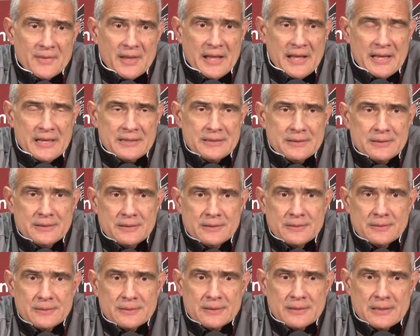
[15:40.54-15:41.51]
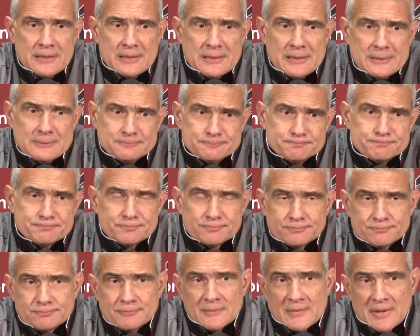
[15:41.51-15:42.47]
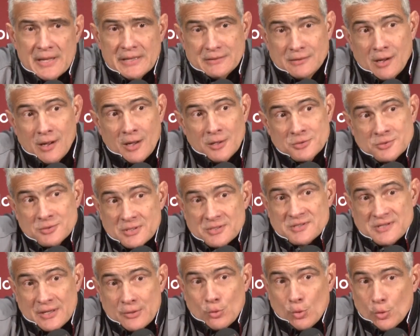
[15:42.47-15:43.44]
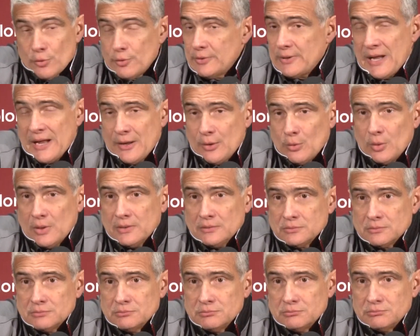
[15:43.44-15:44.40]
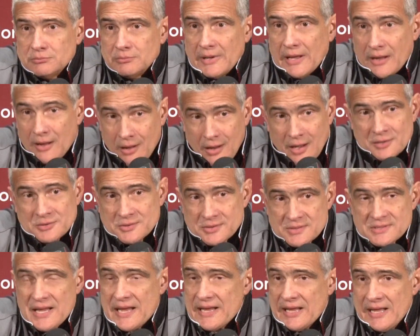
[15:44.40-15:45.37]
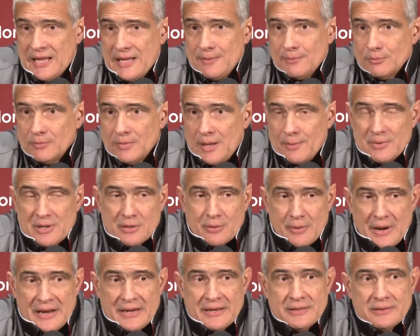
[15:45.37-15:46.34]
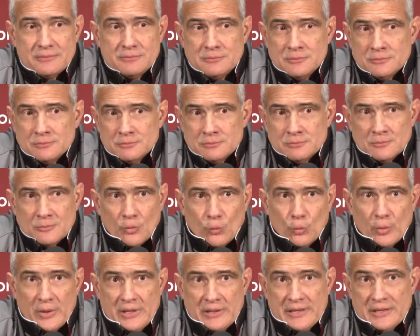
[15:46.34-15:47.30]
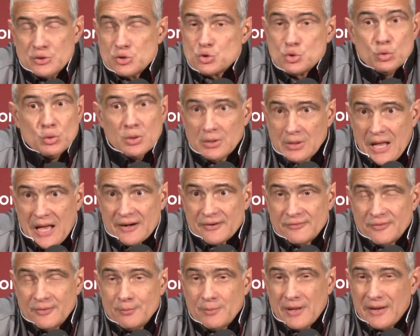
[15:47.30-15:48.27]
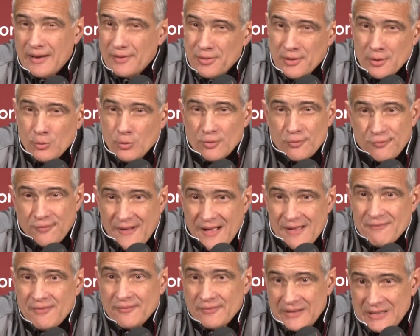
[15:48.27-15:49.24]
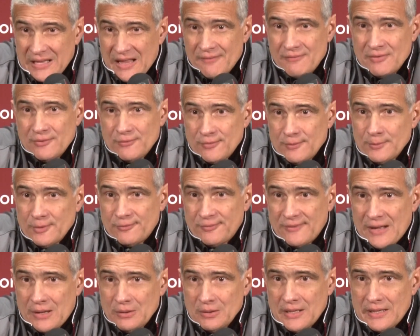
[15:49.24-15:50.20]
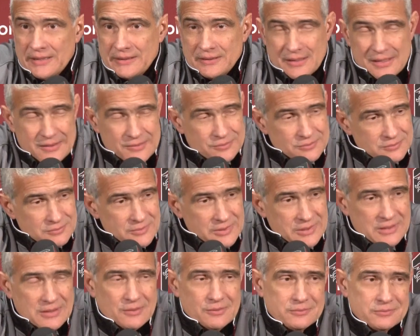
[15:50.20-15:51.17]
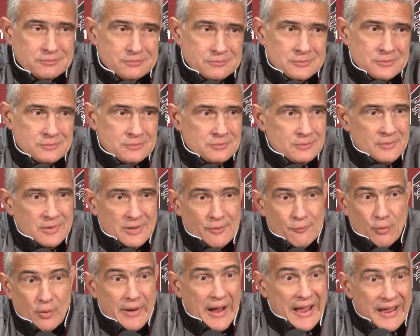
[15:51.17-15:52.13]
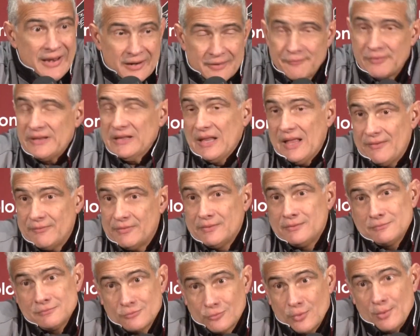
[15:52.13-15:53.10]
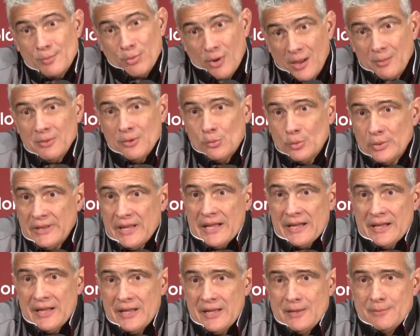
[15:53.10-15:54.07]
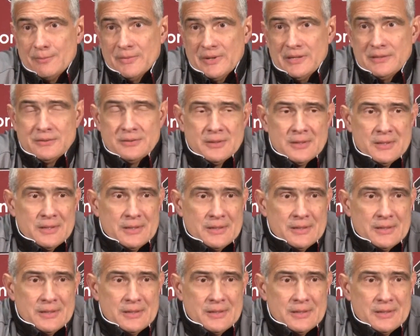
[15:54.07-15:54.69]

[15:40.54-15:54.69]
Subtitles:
It cost us at Northern Iowa. It cost us that game. I mean, granted, we didn't shoot a lot of them, but I think we're 5 of 11 from the foul line. You know, if we're 8 of 11, we probably win that game. And